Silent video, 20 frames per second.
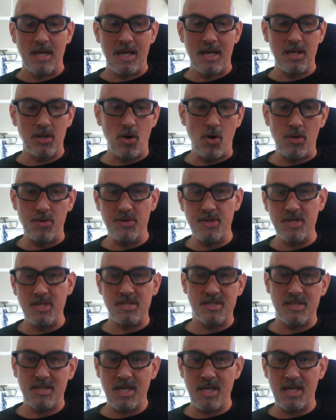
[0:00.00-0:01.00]
And all
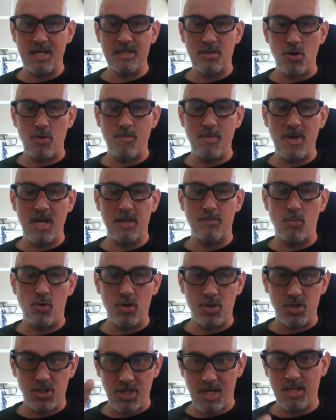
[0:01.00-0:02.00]
these things are made
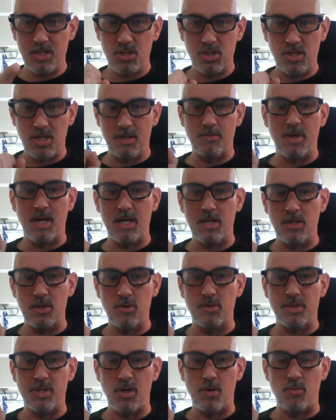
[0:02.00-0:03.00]
more challenging by
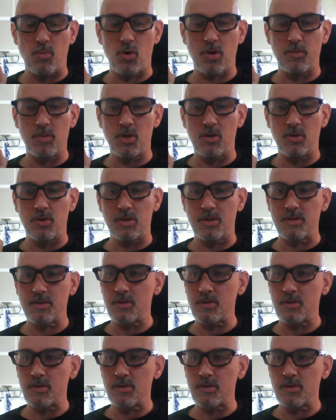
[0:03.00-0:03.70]
you, the Homo communia.